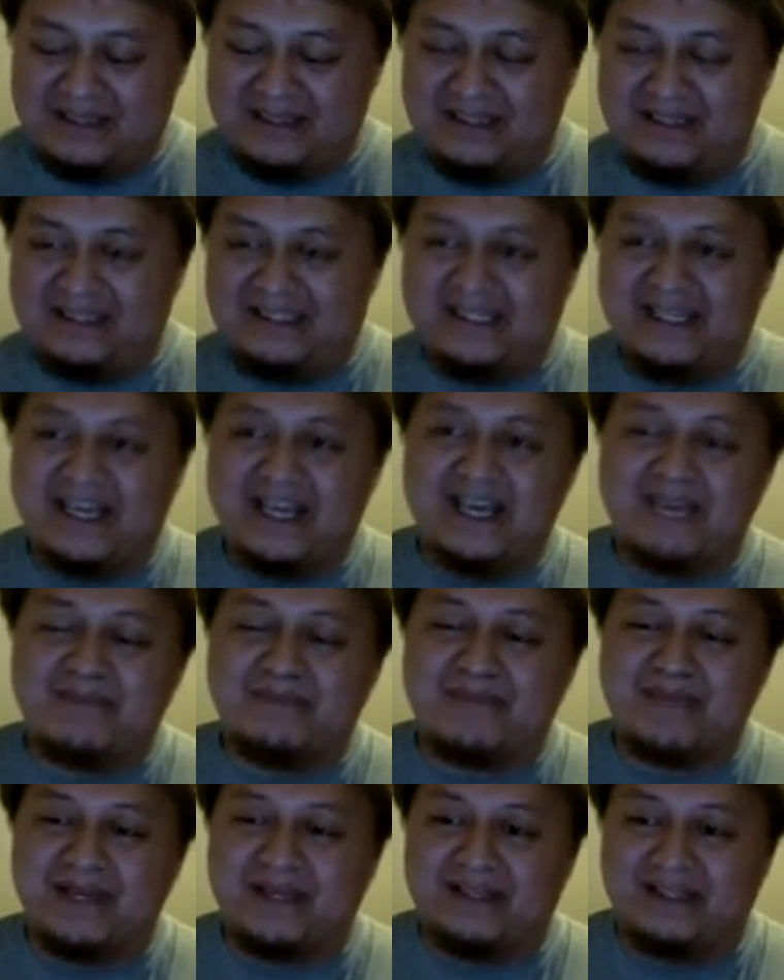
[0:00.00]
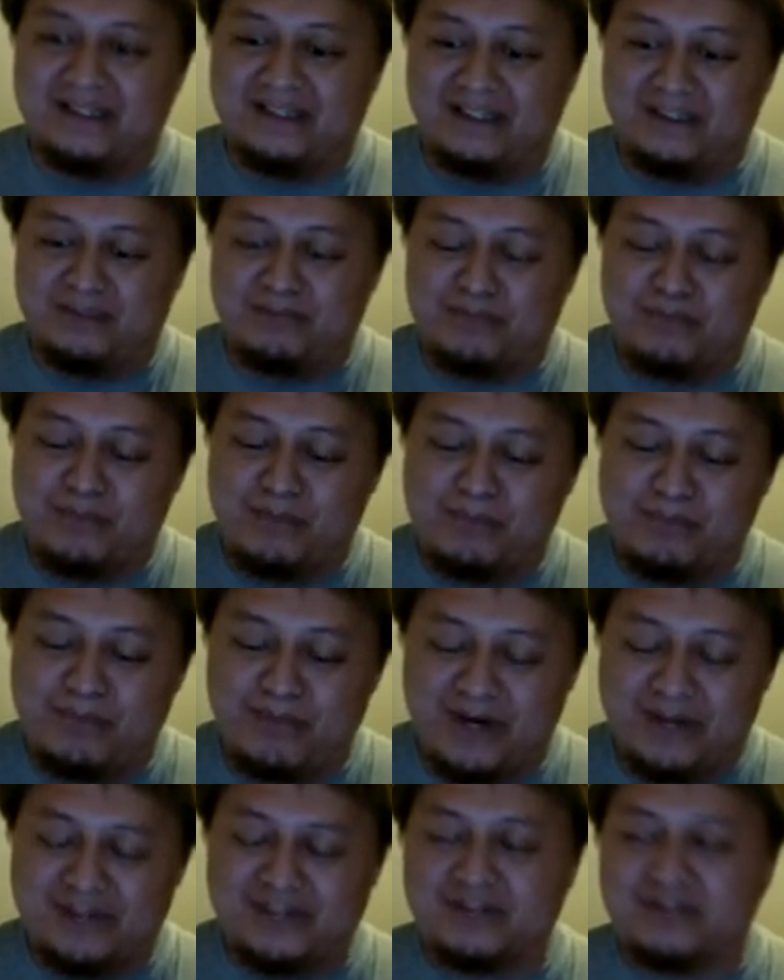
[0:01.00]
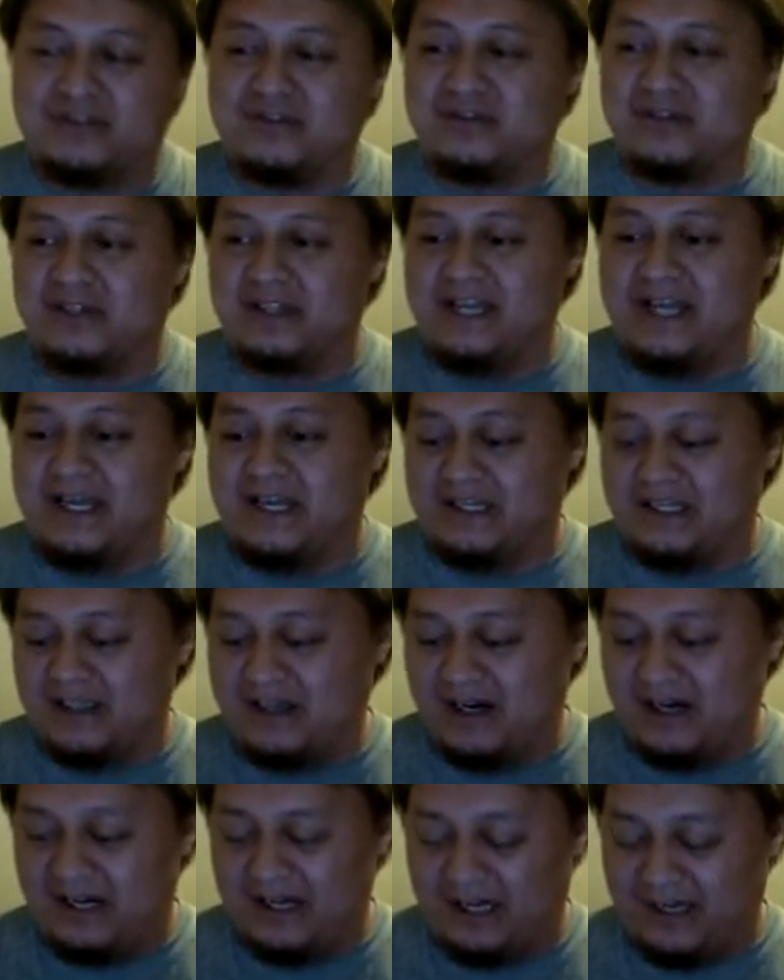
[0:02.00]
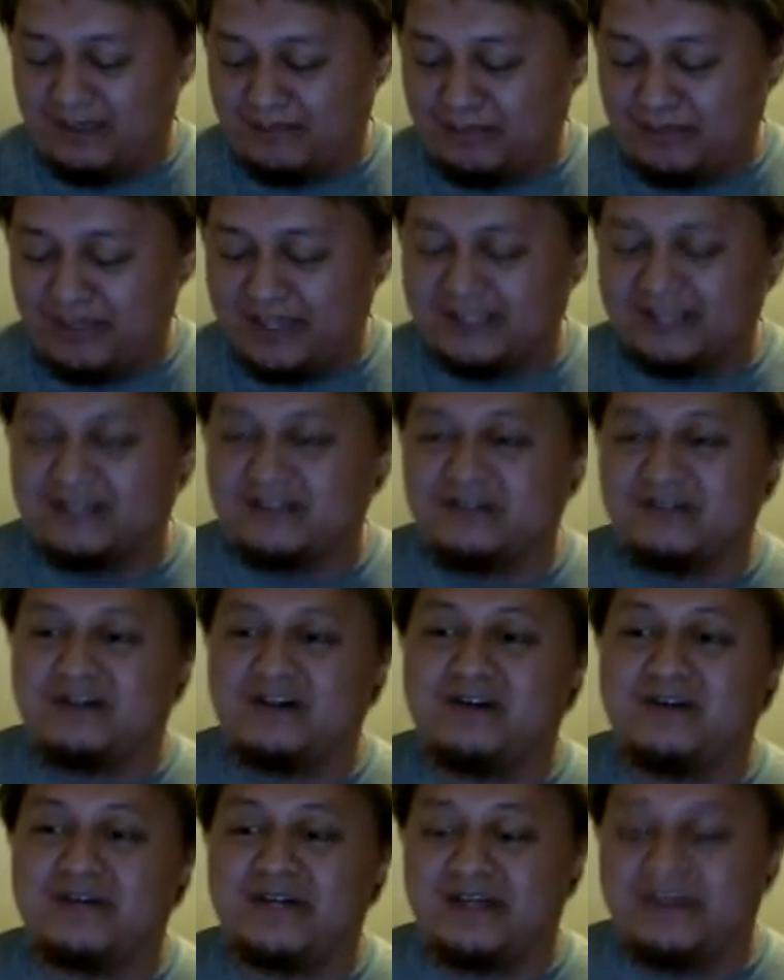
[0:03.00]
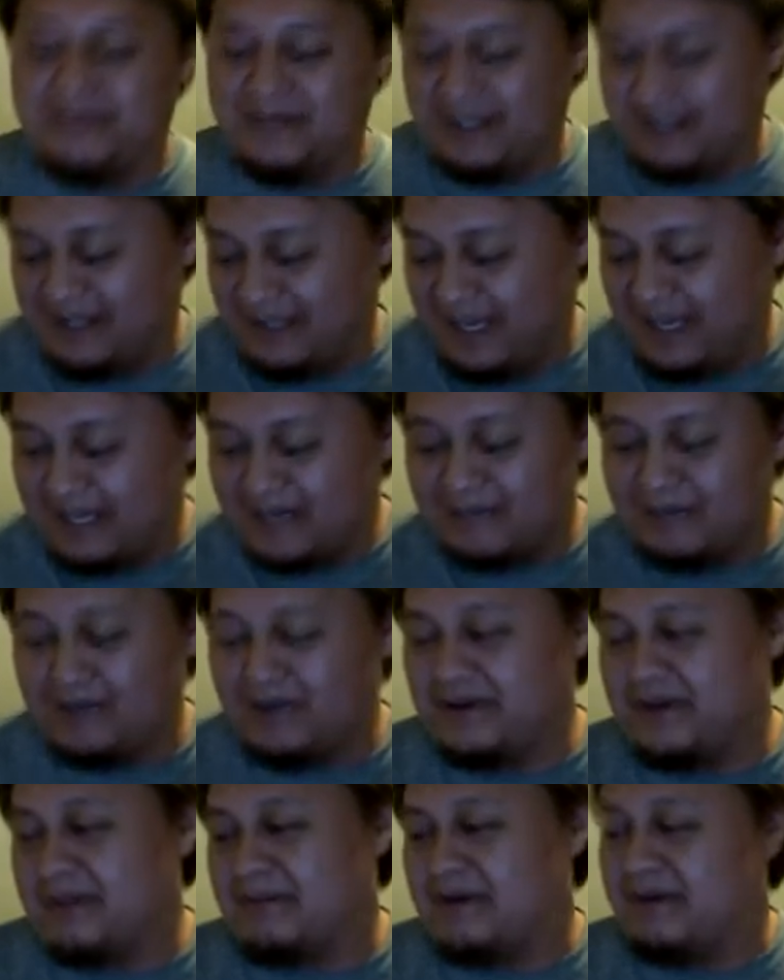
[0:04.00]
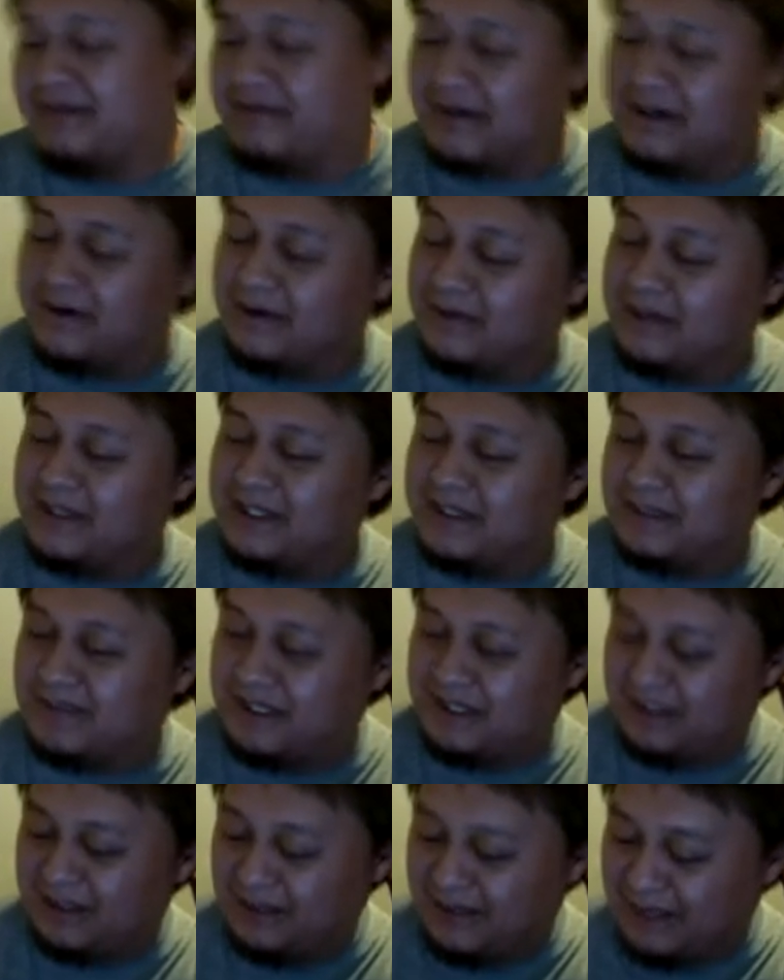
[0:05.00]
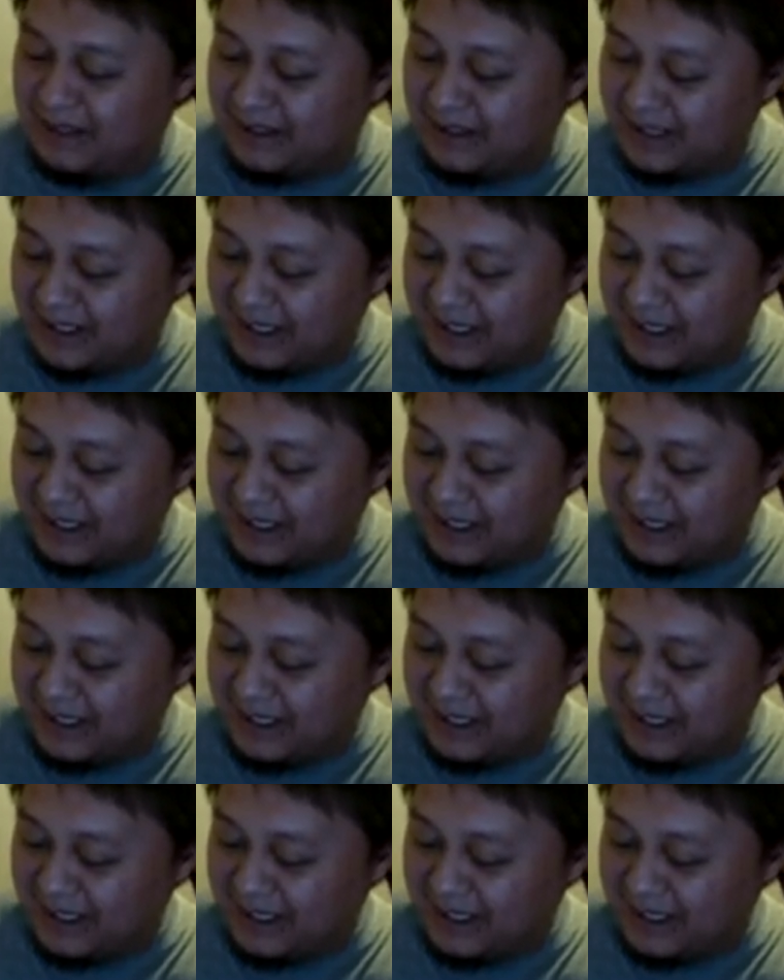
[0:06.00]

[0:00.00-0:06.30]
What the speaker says: keeping pressure and presence through the whole game. Like, I get blown out by Fairy Winds, but you know what?